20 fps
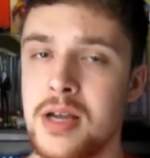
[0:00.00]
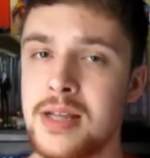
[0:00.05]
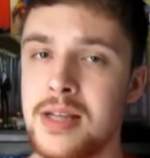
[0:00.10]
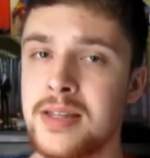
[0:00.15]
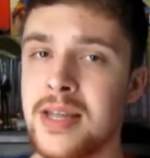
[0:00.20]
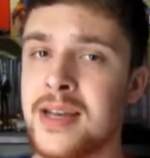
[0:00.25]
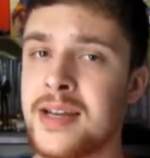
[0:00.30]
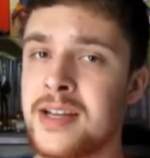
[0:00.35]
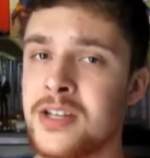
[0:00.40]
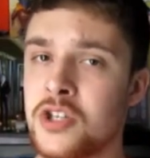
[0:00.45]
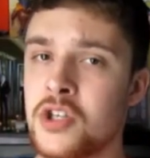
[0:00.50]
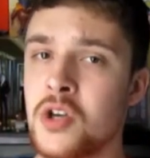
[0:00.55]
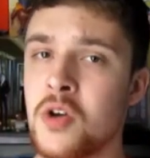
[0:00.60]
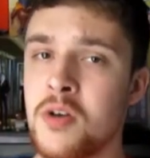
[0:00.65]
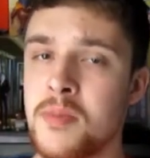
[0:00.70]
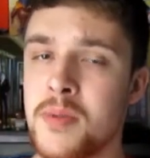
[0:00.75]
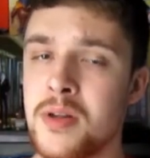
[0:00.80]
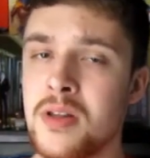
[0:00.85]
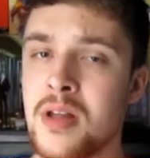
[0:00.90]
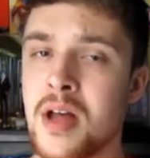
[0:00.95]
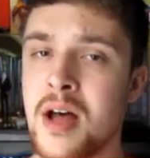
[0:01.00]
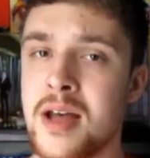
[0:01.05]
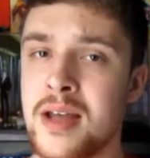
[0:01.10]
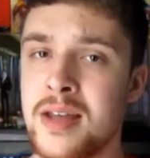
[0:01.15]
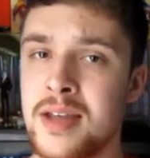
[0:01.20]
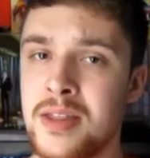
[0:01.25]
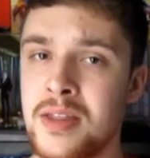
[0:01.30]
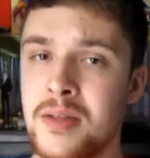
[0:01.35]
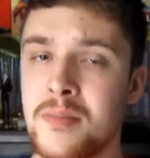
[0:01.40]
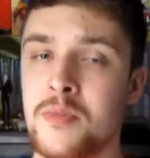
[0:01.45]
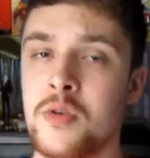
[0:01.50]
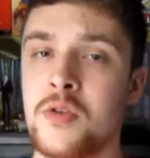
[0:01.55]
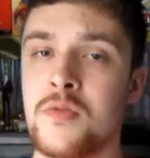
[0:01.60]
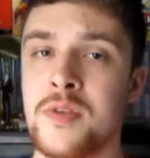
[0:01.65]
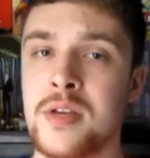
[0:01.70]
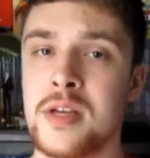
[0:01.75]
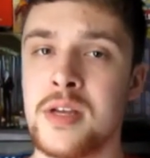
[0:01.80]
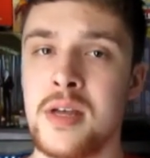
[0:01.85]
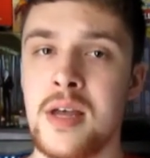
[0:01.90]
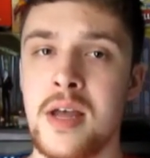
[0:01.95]
They didn't show him a lot in the
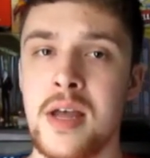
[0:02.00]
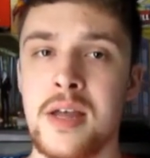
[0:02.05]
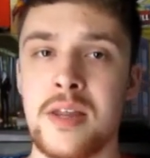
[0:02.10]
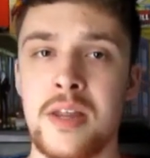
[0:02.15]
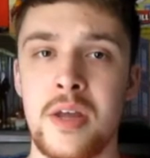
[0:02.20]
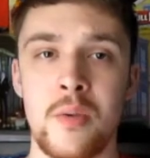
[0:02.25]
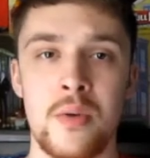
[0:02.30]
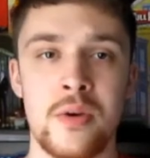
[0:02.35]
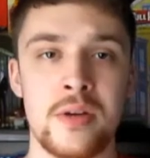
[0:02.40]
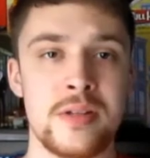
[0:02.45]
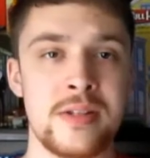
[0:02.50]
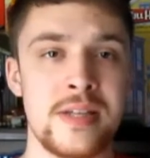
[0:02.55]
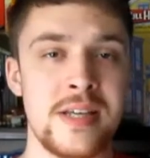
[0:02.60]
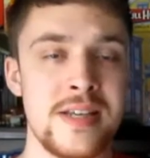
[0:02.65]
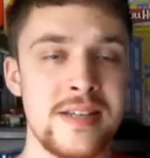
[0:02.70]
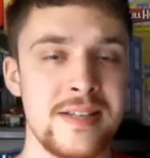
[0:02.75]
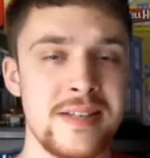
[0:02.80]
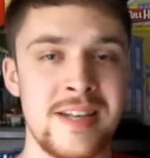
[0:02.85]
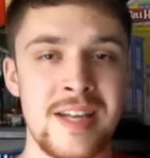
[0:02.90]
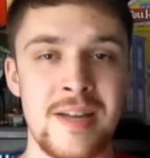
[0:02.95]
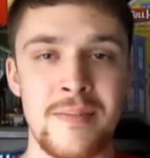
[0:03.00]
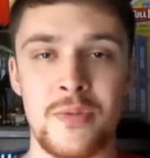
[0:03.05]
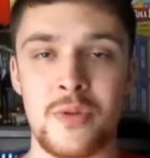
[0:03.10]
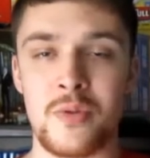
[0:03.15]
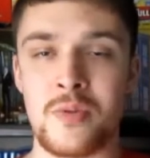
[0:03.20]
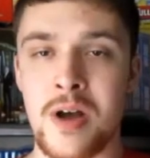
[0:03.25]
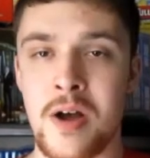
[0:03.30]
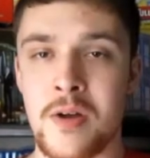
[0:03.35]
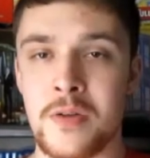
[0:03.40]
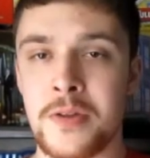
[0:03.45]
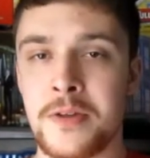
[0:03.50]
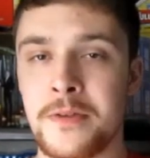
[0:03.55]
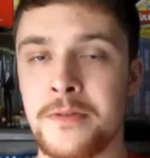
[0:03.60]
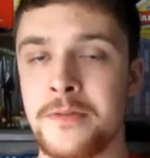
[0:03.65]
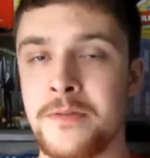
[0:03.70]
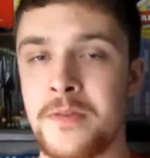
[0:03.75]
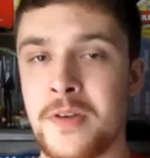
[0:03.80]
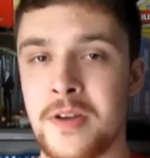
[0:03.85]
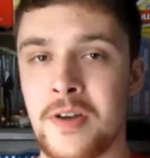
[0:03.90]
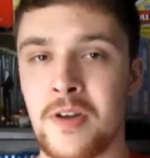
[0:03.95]
movie. They were teasing him throughout the
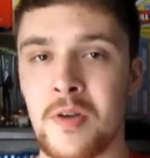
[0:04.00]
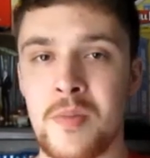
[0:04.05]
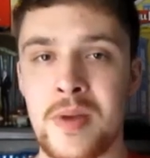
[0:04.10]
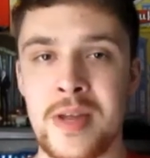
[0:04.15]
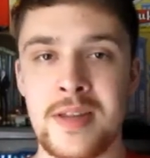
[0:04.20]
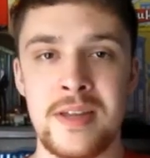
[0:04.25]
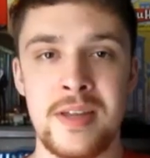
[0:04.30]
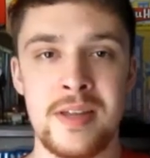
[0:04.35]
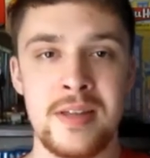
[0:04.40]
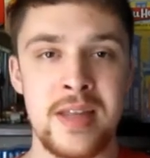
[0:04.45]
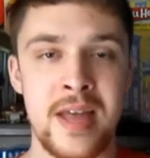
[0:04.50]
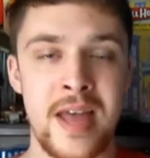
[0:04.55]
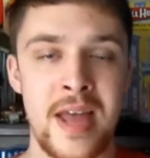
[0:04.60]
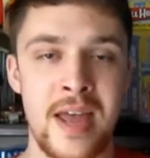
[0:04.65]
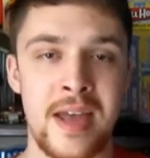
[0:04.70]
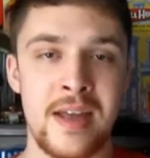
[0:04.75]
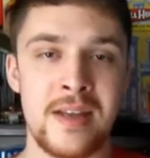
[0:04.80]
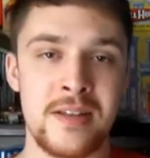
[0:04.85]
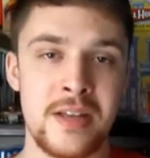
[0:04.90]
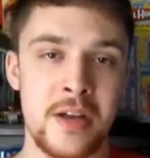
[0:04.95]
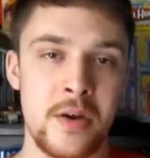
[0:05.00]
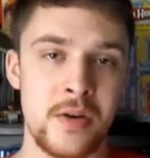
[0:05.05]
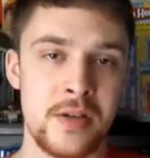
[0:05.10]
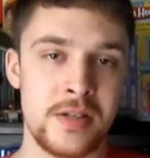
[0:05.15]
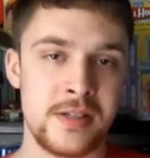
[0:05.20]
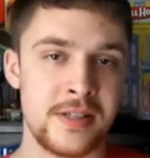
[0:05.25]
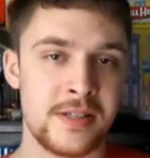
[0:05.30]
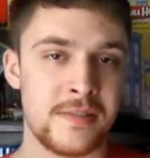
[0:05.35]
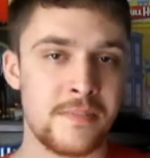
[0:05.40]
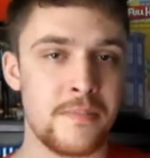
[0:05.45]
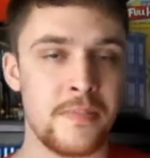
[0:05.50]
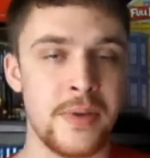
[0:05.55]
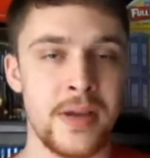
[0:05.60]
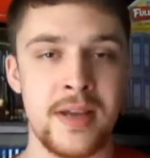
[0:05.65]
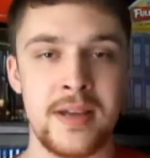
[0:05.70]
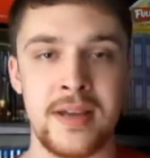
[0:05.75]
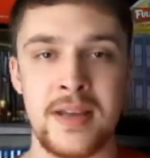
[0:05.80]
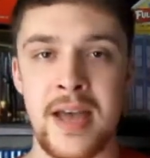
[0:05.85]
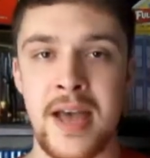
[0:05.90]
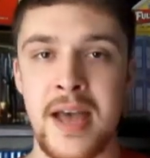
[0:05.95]
film, and then the end there was this
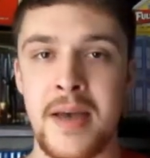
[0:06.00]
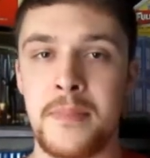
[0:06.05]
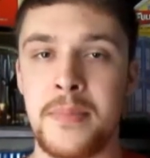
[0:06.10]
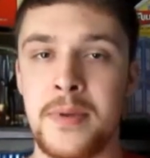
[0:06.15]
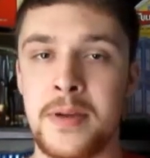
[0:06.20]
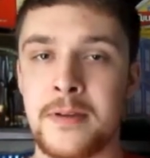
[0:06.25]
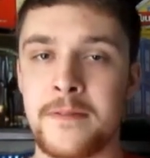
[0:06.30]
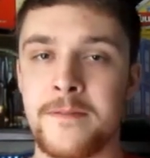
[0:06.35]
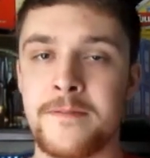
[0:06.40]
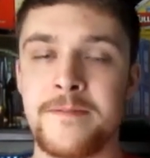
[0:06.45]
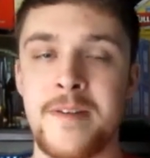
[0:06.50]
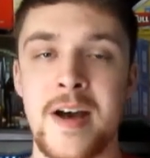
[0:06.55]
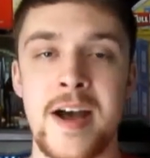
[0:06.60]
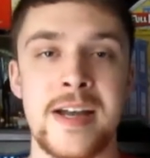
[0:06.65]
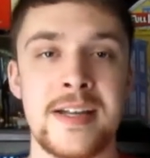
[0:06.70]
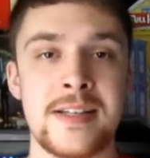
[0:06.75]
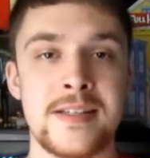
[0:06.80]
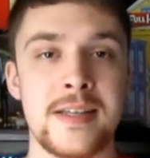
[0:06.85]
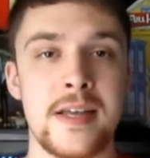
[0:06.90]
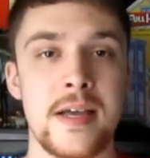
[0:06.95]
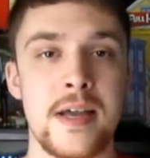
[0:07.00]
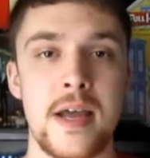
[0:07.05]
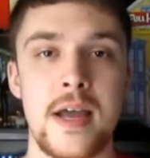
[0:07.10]
big epic fight.